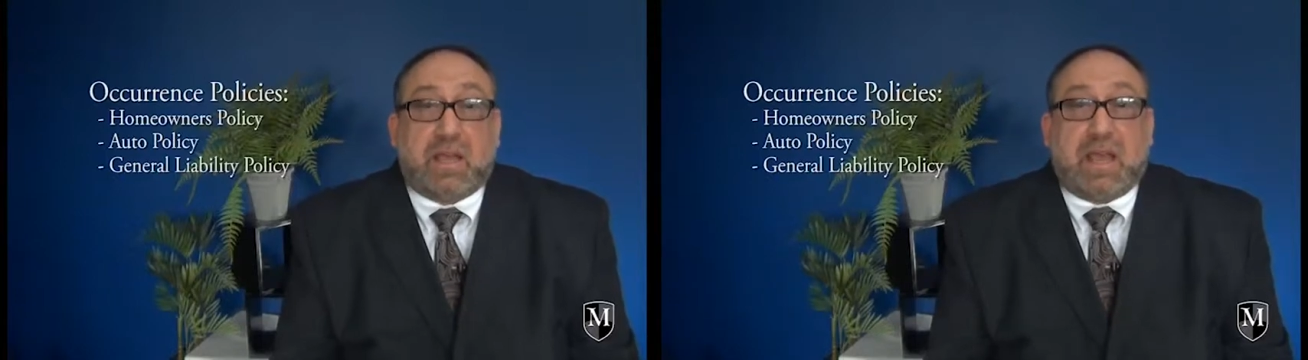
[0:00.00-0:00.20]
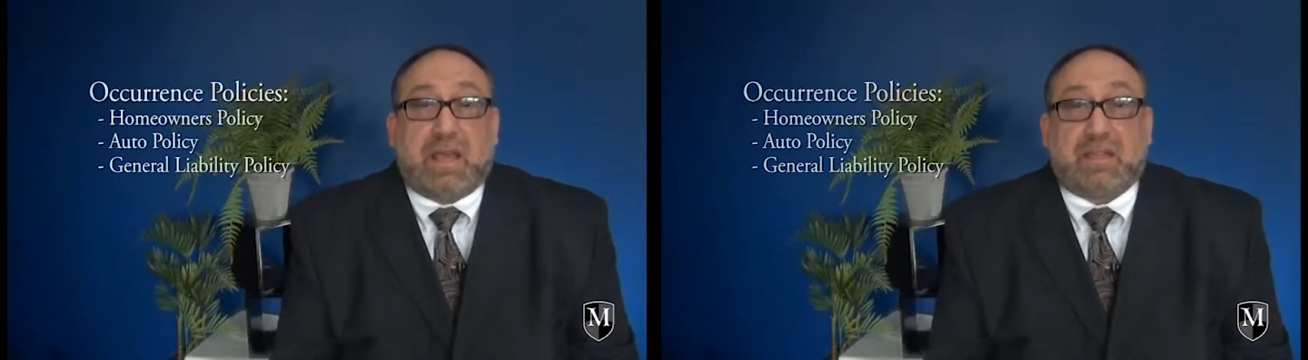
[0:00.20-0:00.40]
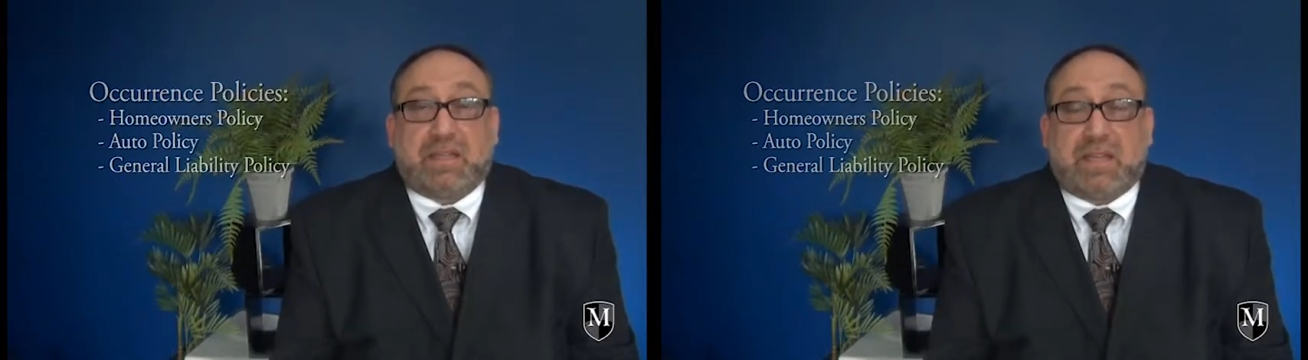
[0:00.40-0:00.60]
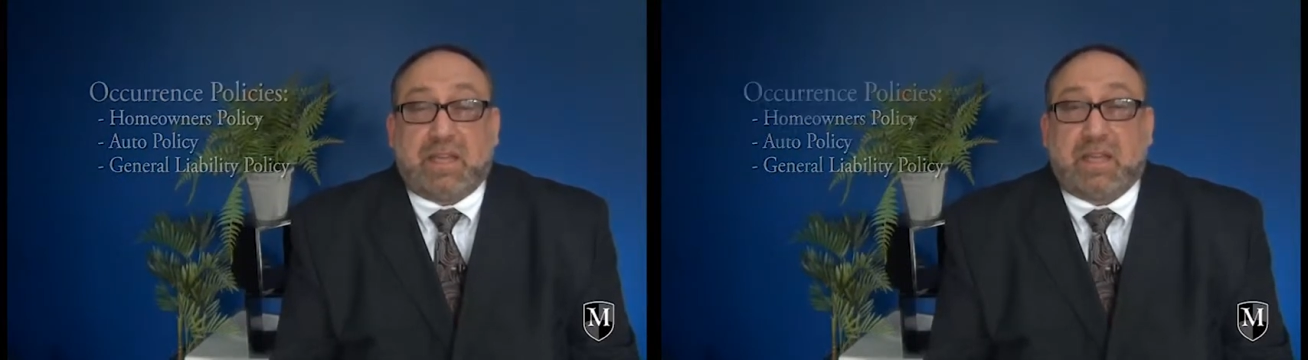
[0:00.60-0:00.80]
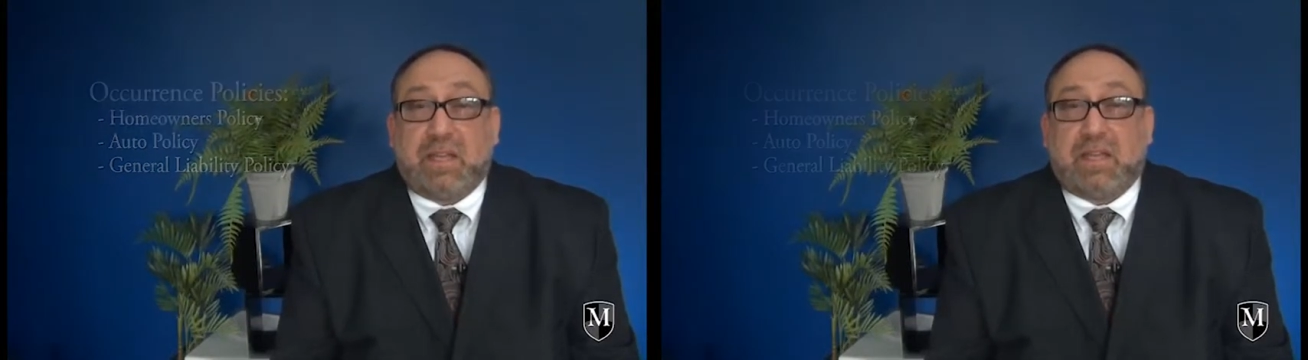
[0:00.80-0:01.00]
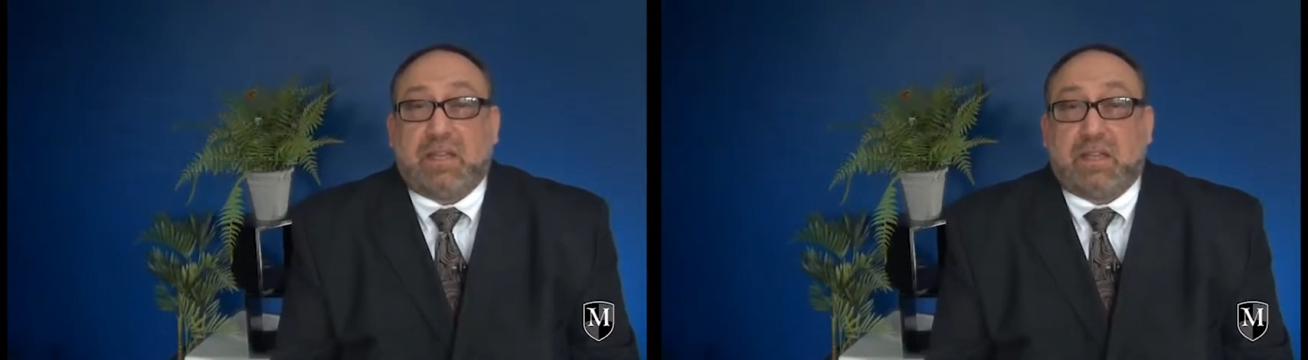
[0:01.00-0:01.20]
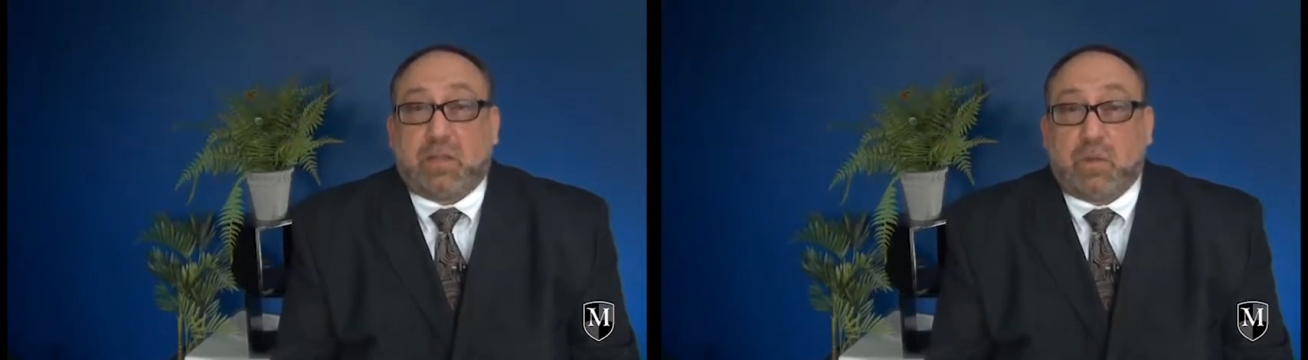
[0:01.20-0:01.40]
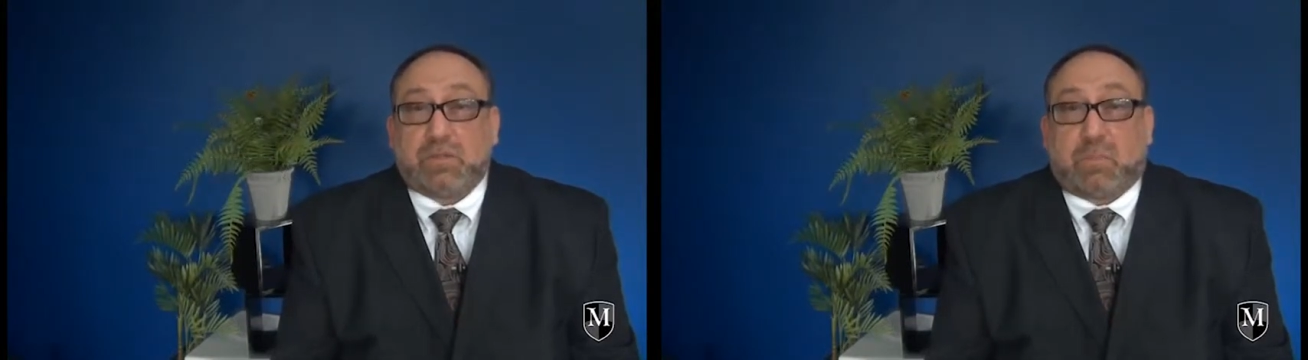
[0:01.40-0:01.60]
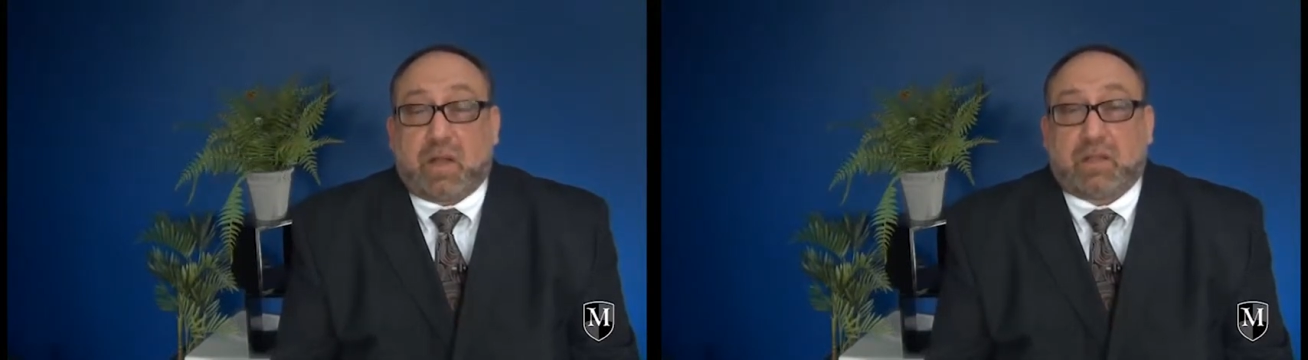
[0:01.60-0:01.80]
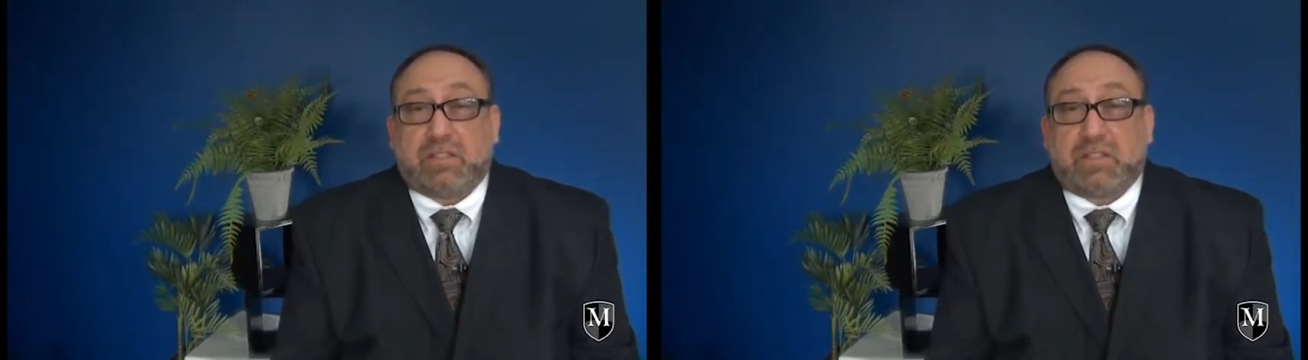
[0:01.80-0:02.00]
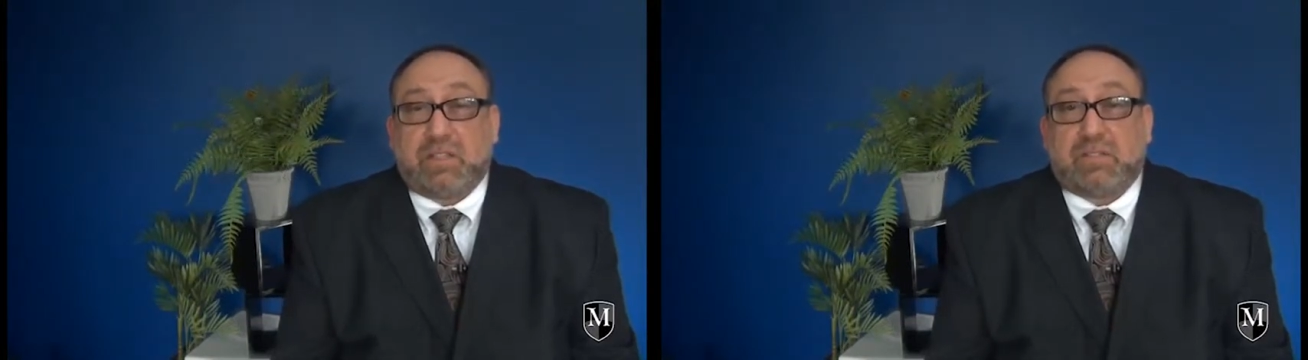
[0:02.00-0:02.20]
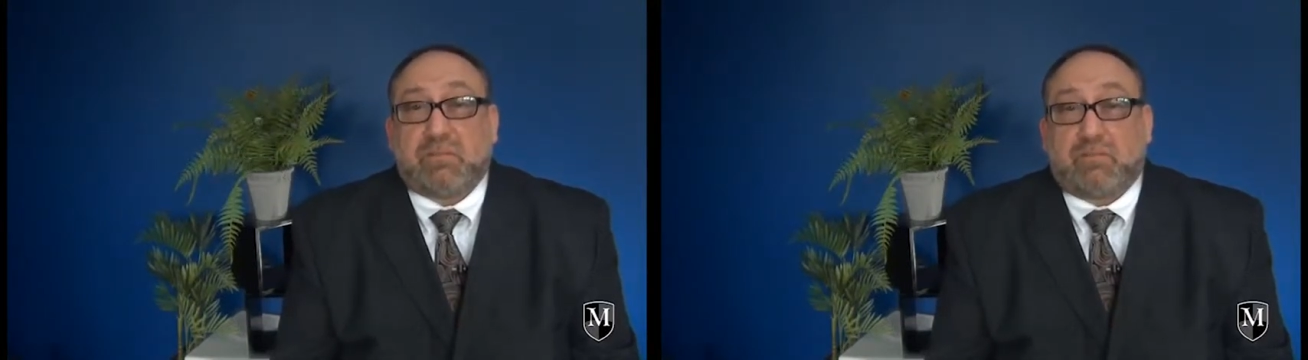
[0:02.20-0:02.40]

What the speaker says: And the key in those policies